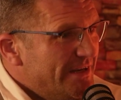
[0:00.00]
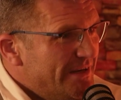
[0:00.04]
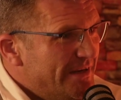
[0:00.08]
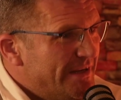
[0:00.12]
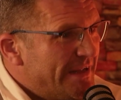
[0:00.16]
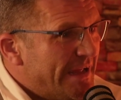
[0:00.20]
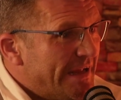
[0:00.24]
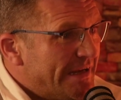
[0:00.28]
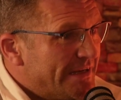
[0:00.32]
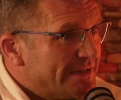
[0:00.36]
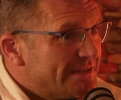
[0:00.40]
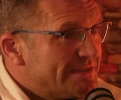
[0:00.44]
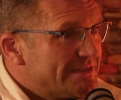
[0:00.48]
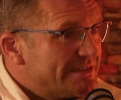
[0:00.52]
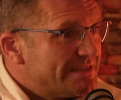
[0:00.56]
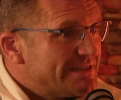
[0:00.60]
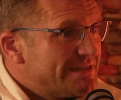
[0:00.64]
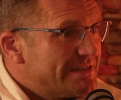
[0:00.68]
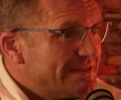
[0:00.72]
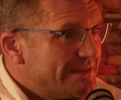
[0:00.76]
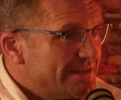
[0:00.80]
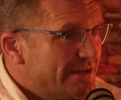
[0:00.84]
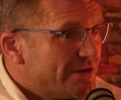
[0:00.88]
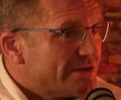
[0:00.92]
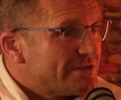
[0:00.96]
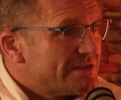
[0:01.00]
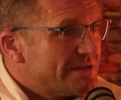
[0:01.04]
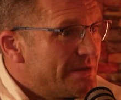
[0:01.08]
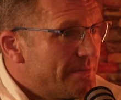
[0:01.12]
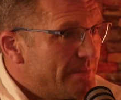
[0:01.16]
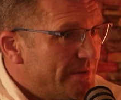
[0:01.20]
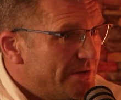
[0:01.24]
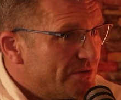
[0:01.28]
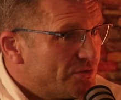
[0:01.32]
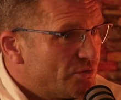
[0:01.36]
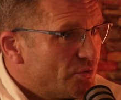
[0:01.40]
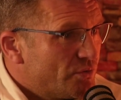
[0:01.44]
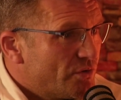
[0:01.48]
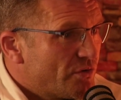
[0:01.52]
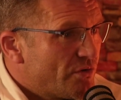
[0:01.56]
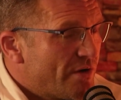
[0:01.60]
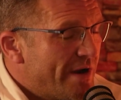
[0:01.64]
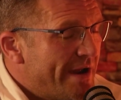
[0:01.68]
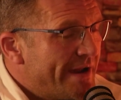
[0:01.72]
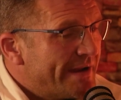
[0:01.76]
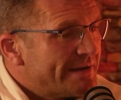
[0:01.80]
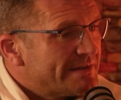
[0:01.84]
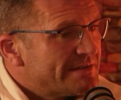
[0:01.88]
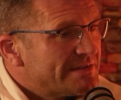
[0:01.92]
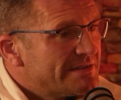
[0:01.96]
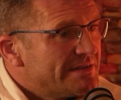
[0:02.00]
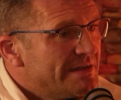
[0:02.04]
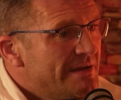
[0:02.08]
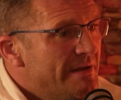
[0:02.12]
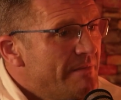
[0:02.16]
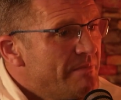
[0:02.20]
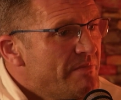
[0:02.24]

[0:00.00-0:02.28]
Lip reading: they're slipping through the cracks.